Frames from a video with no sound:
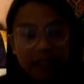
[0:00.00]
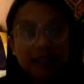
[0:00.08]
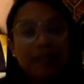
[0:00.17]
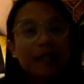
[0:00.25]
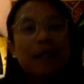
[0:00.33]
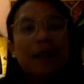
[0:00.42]

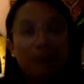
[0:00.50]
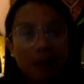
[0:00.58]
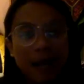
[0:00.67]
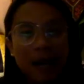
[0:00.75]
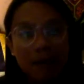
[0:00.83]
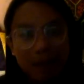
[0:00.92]
This didn't really
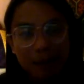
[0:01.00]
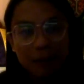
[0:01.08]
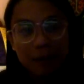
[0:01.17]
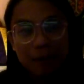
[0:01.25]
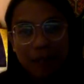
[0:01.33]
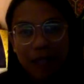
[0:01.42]
happen. I'm
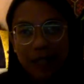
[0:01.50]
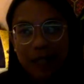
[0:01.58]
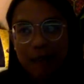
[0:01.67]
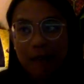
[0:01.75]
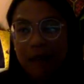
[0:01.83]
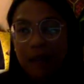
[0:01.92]
just making it
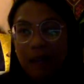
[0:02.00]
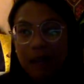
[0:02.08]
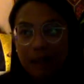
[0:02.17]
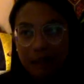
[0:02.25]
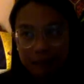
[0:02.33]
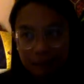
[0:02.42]
up
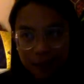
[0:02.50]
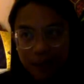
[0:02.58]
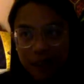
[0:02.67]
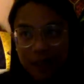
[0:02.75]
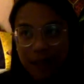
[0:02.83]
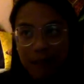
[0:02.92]
for an
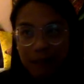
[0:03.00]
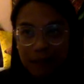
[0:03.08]
example.